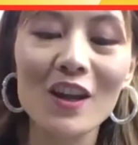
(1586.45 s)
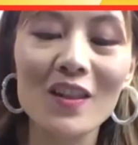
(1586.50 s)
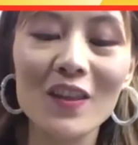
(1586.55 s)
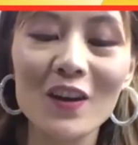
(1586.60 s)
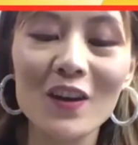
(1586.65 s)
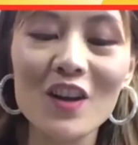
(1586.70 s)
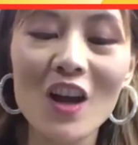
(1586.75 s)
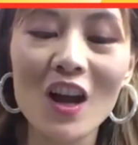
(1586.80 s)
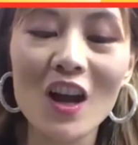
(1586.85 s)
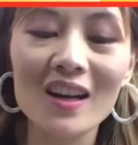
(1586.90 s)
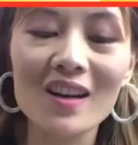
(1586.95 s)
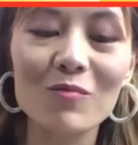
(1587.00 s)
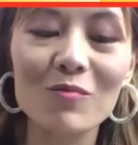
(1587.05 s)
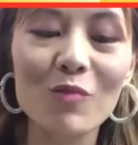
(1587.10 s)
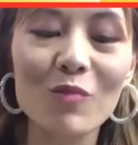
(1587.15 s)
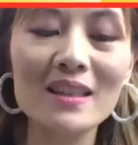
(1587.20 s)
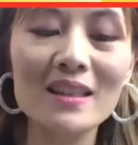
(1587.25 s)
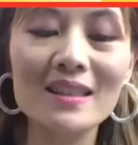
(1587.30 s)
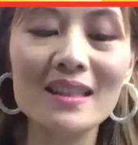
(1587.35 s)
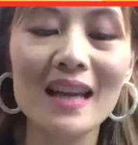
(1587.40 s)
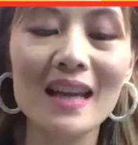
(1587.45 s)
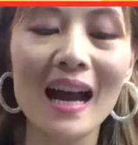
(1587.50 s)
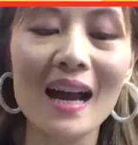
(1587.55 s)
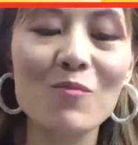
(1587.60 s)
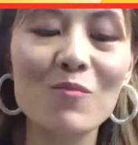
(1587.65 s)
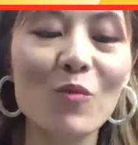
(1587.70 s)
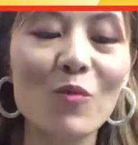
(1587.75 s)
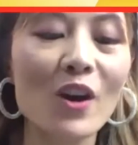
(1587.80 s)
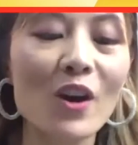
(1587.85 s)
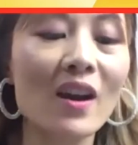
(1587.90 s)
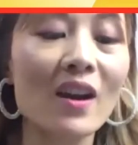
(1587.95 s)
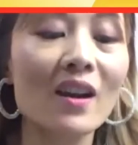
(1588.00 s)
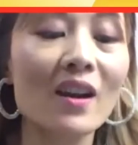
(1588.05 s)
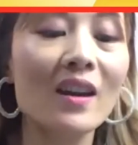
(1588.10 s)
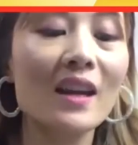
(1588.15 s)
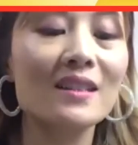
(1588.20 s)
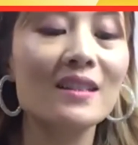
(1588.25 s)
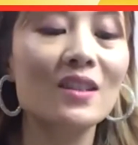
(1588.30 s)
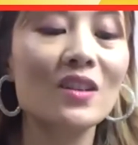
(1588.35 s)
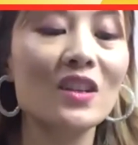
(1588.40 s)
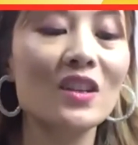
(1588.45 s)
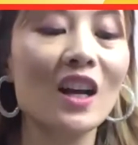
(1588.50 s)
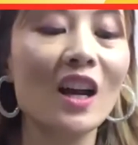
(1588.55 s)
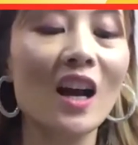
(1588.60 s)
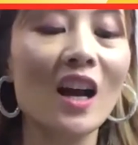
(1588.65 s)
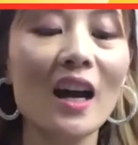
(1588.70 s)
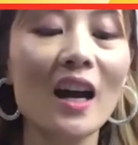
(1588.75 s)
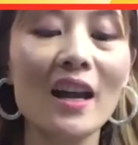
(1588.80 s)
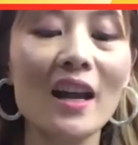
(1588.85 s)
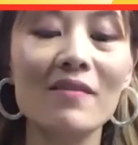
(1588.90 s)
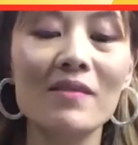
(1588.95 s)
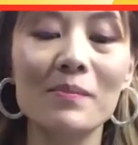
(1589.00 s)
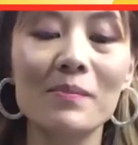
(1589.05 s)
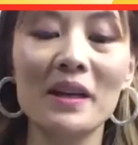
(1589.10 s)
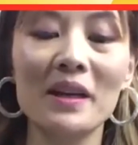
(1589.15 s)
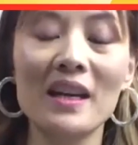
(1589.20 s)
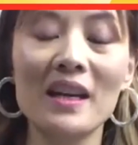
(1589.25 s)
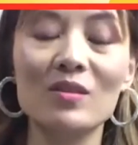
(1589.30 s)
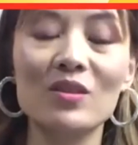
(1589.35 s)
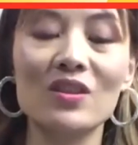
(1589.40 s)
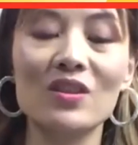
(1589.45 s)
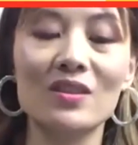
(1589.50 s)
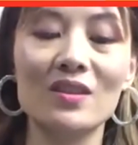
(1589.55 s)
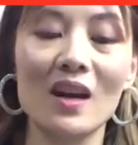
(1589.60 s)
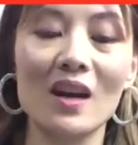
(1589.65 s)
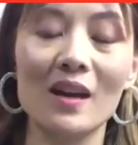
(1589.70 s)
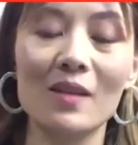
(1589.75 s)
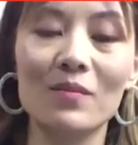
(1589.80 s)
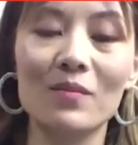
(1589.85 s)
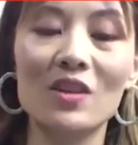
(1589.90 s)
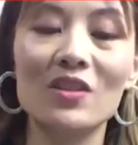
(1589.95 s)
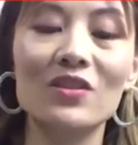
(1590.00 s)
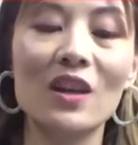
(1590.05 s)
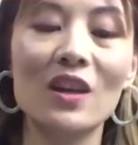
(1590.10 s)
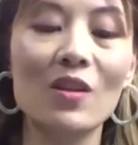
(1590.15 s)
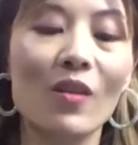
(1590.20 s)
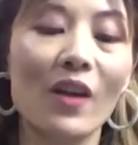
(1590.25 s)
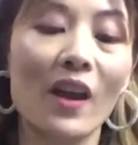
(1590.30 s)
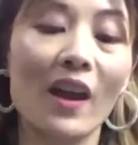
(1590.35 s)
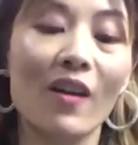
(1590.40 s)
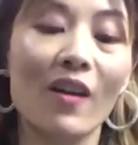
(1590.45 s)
They're not going to run time where it's going to cut everybody else's time because they don't care.